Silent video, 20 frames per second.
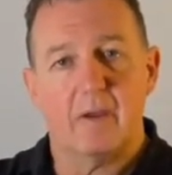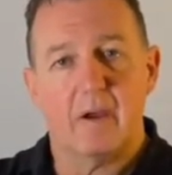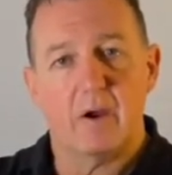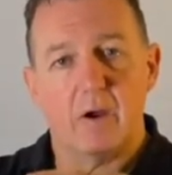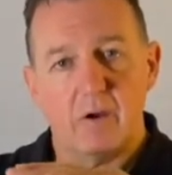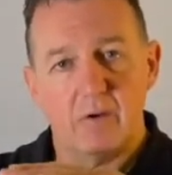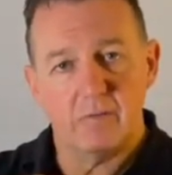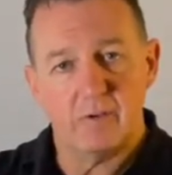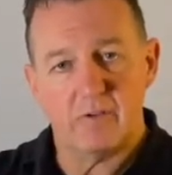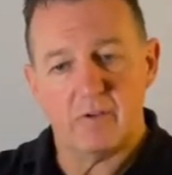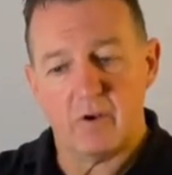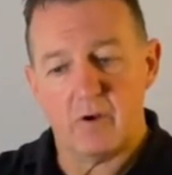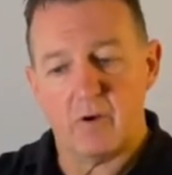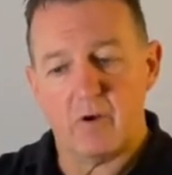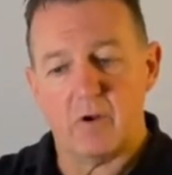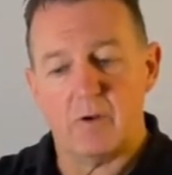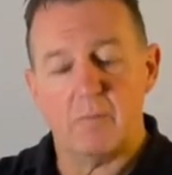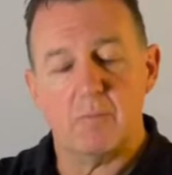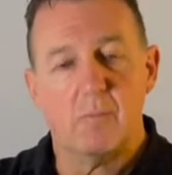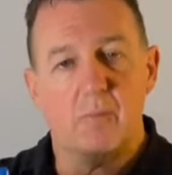over
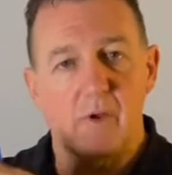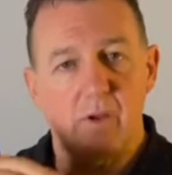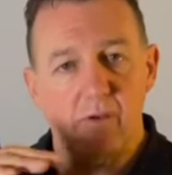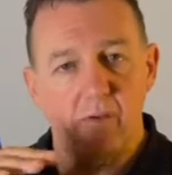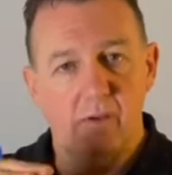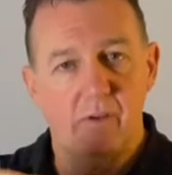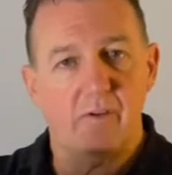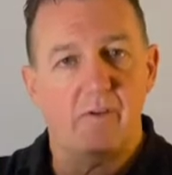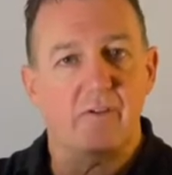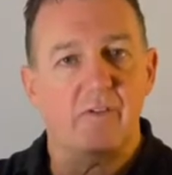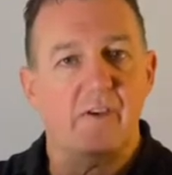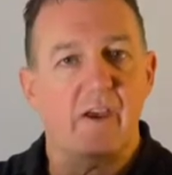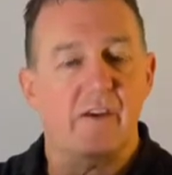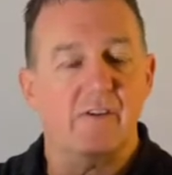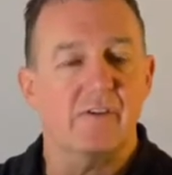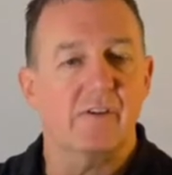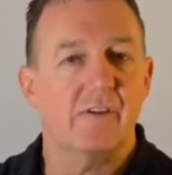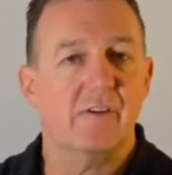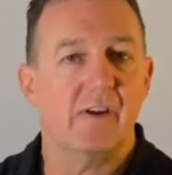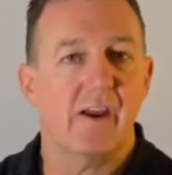time in the
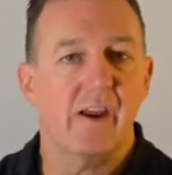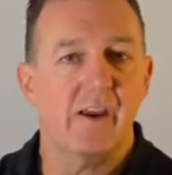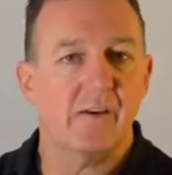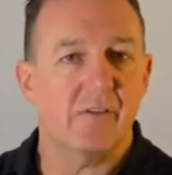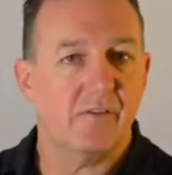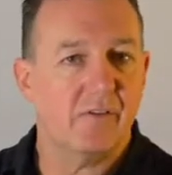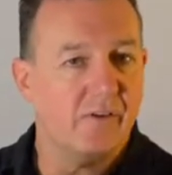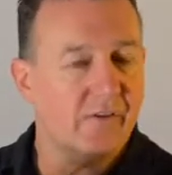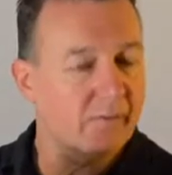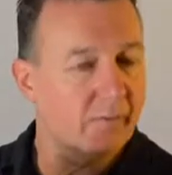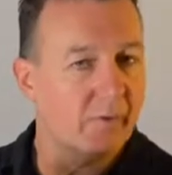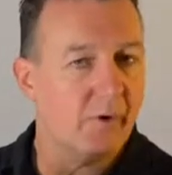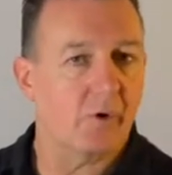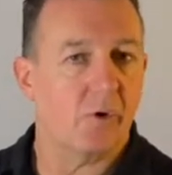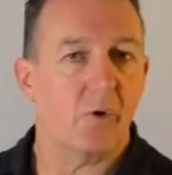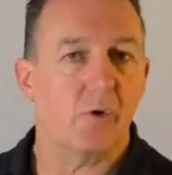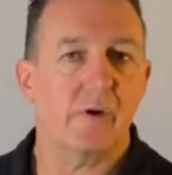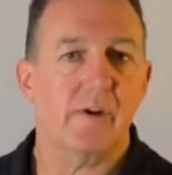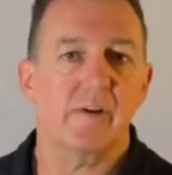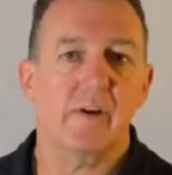discussion and just
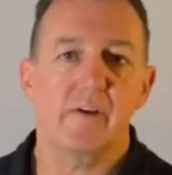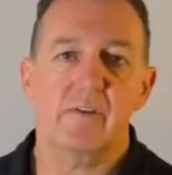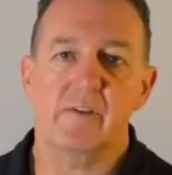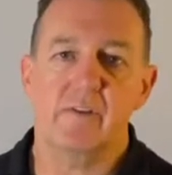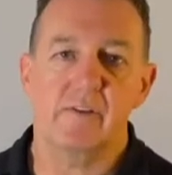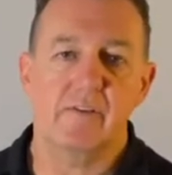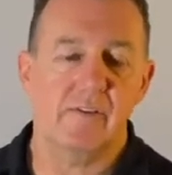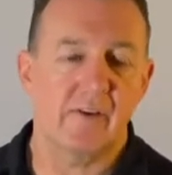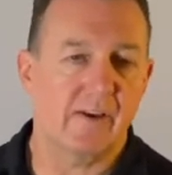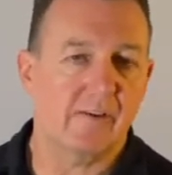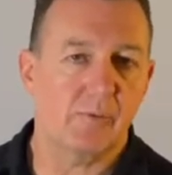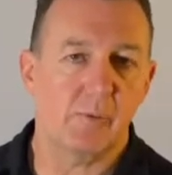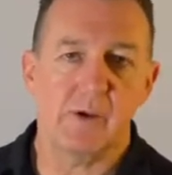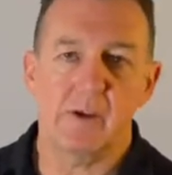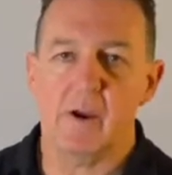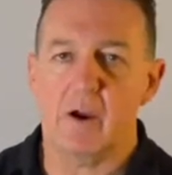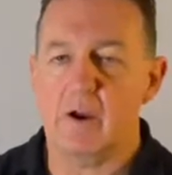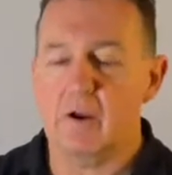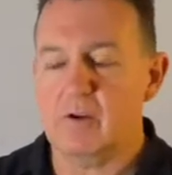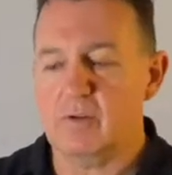recording those things as we
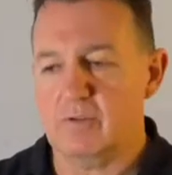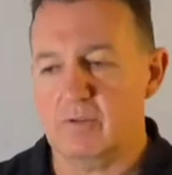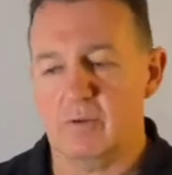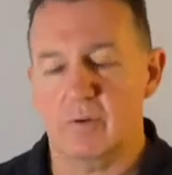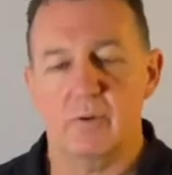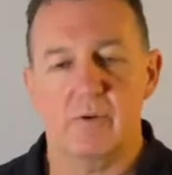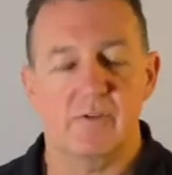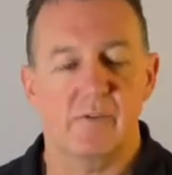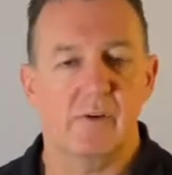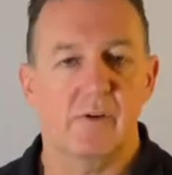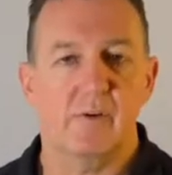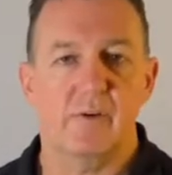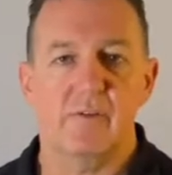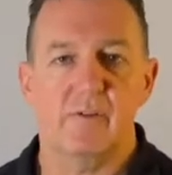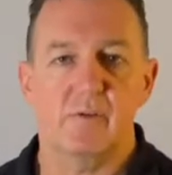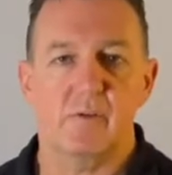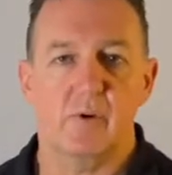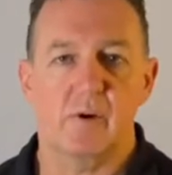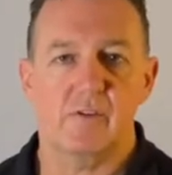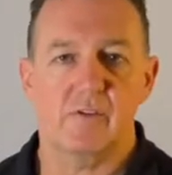go through a series
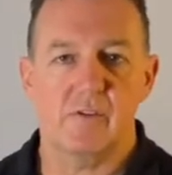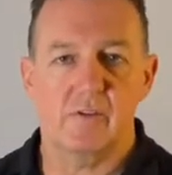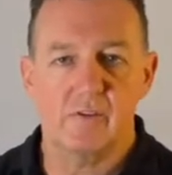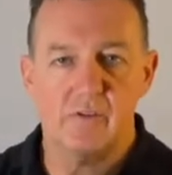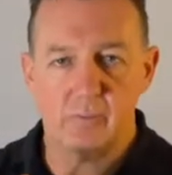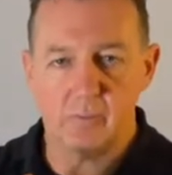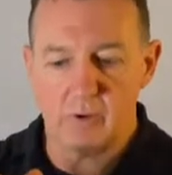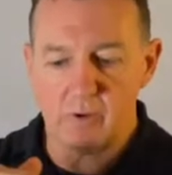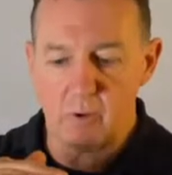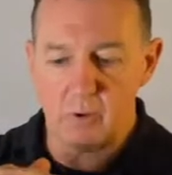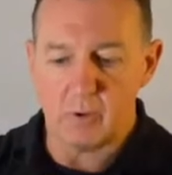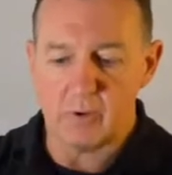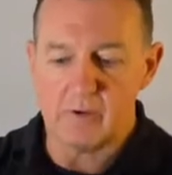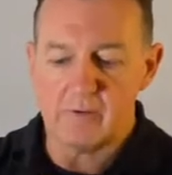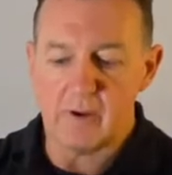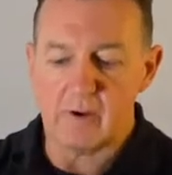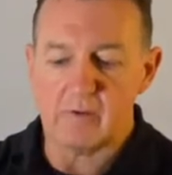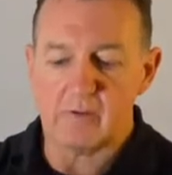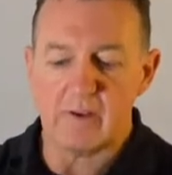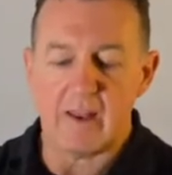of questions,
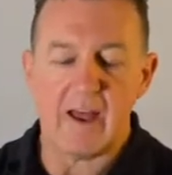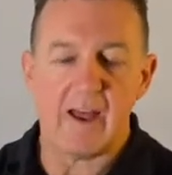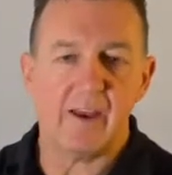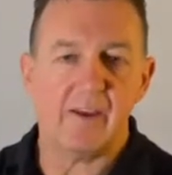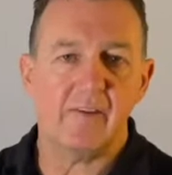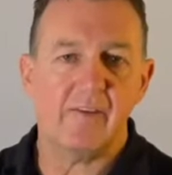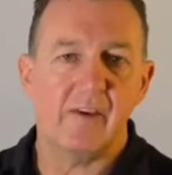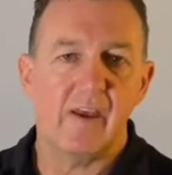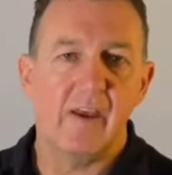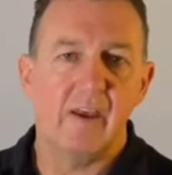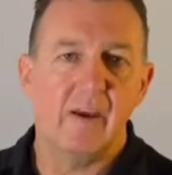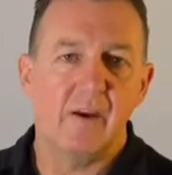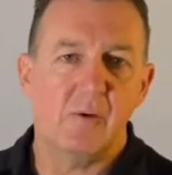recording those layers,